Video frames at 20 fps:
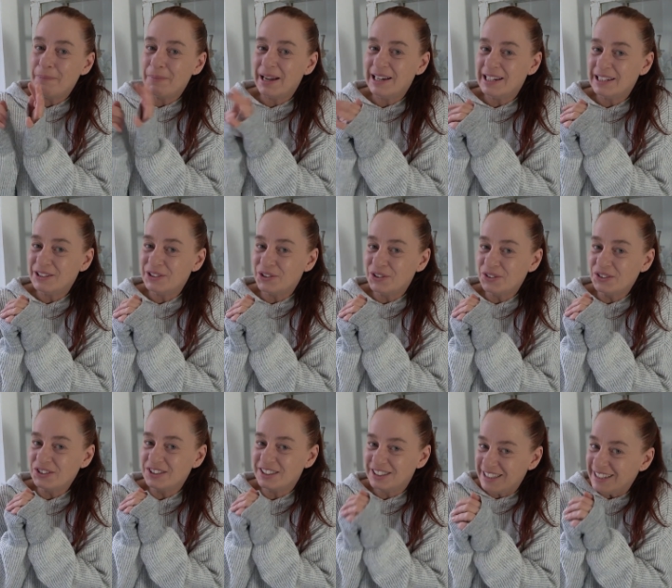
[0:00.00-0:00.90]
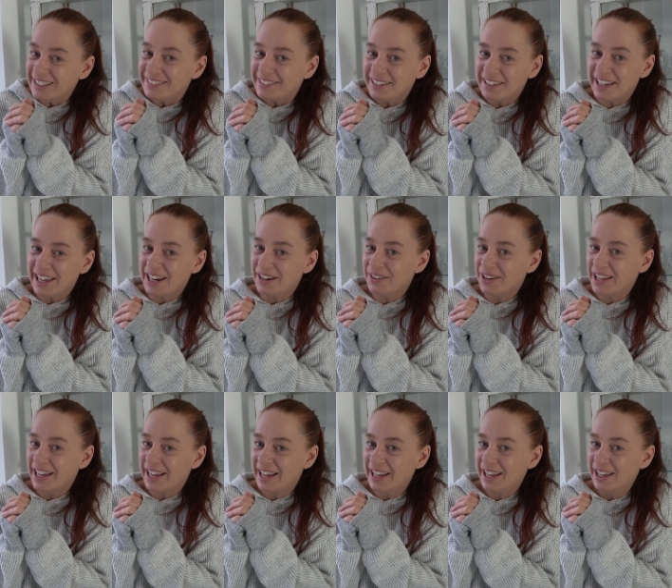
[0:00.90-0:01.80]
my little seating
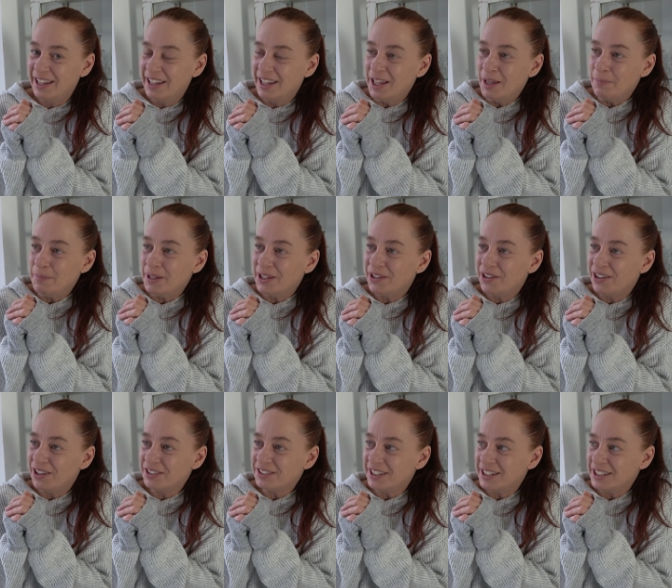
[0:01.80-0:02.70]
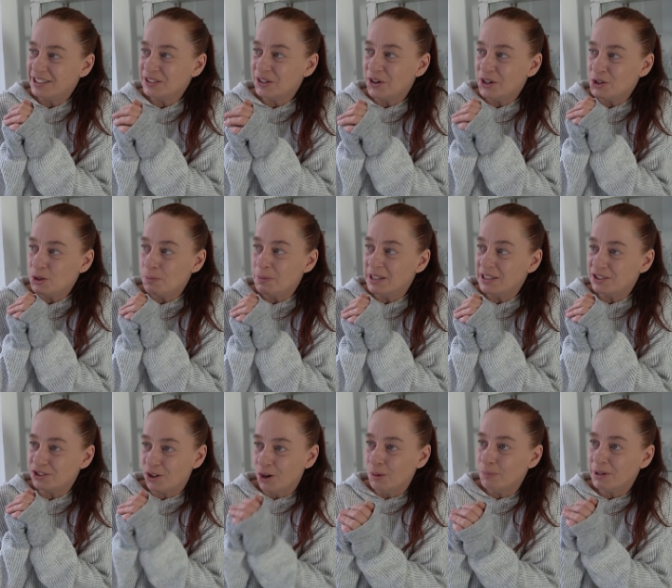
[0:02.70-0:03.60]
area because it is going to be
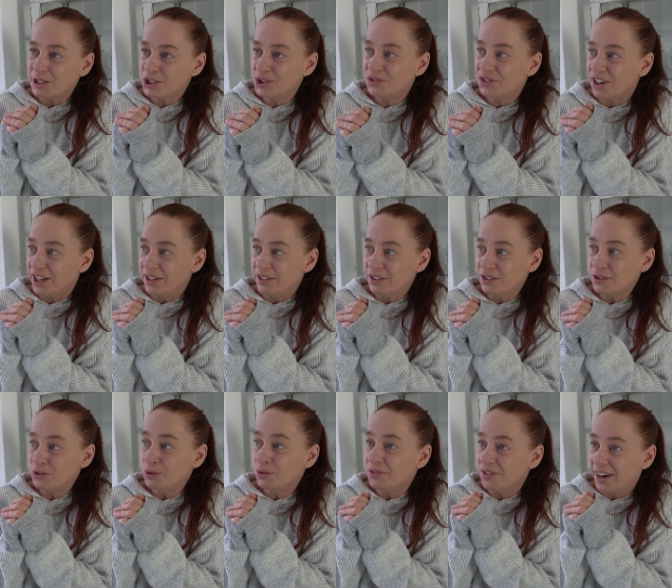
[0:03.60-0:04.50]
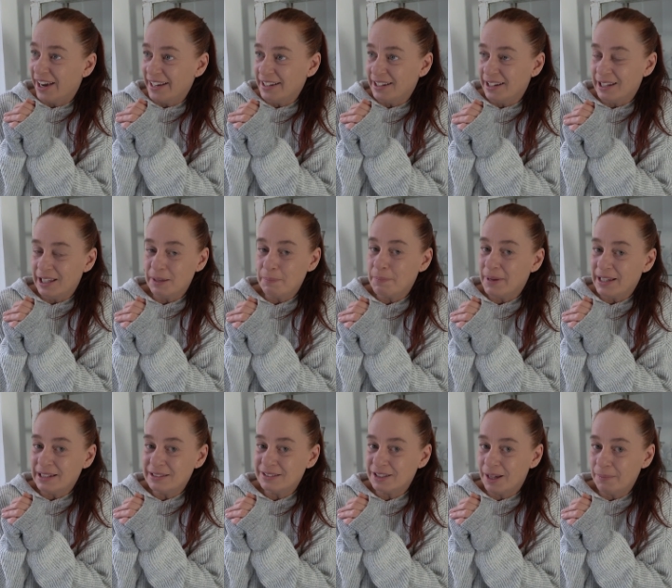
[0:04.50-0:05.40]
so much fun to finally
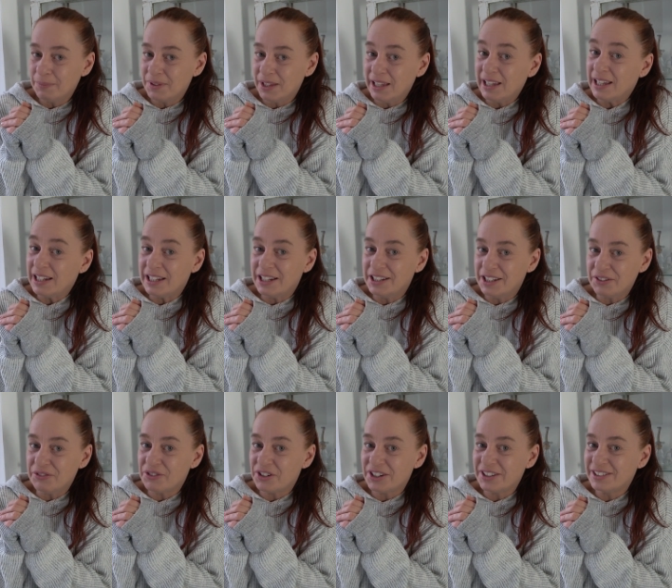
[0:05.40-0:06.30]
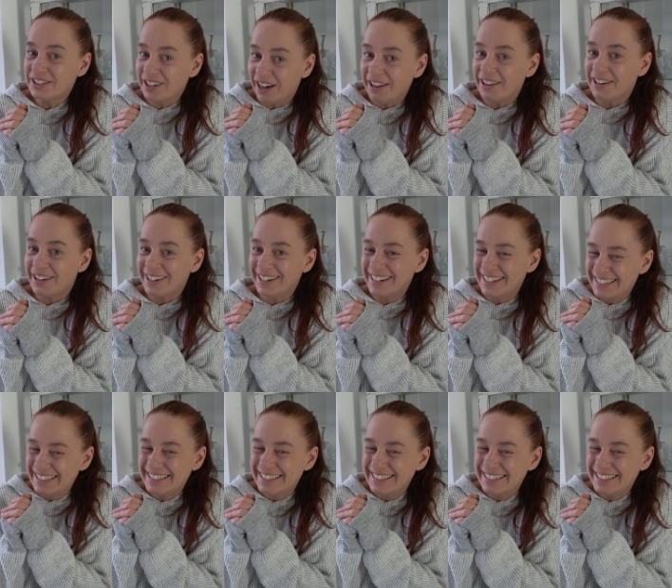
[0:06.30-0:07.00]
paint something in a different color.